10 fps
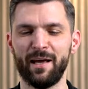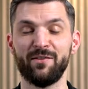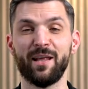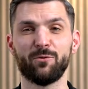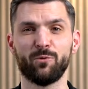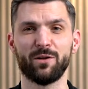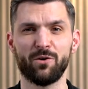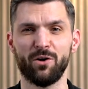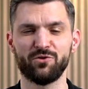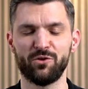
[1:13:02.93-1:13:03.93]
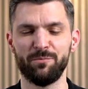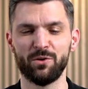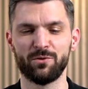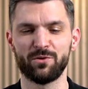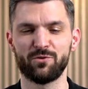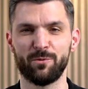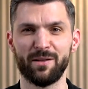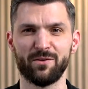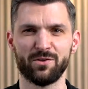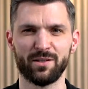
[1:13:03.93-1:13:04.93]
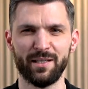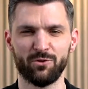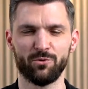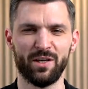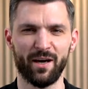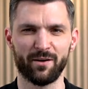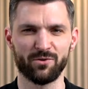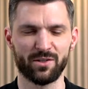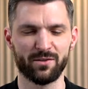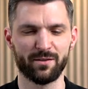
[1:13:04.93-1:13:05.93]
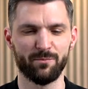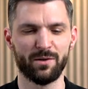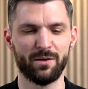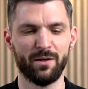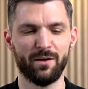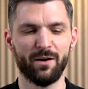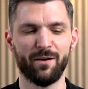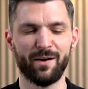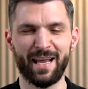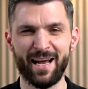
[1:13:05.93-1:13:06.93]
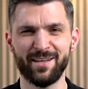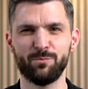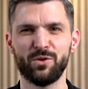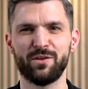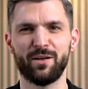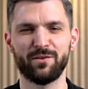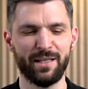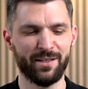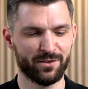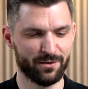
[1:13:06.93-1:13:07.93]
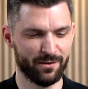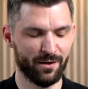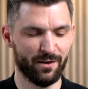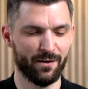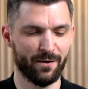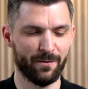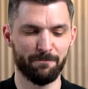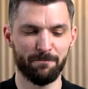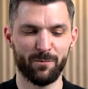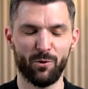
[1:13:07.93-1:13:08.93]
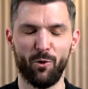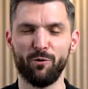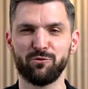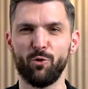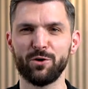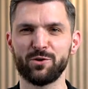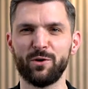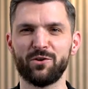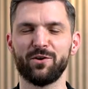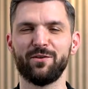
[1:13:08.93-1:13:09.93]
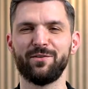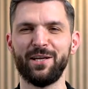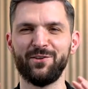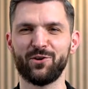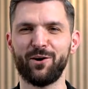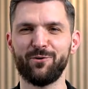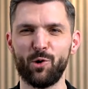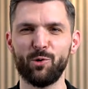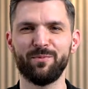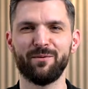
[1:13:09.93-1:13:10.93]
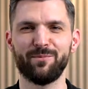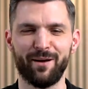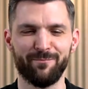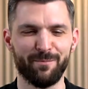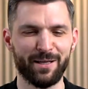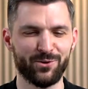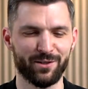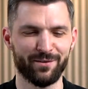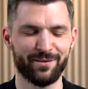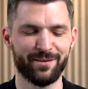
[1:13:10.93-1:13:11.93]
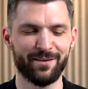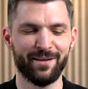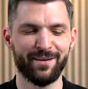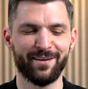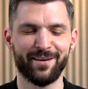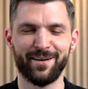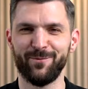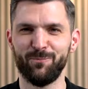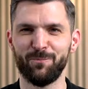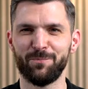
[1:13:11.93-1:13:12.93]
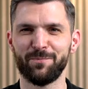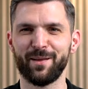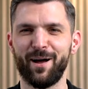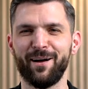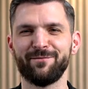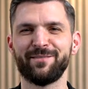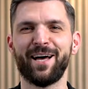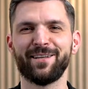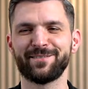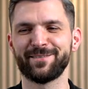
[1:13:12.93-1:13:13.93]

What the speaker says: that will contribute tremendously to the ecosystem. Last but not least, of course, with the entire roadmap I've mentioned, um, I've not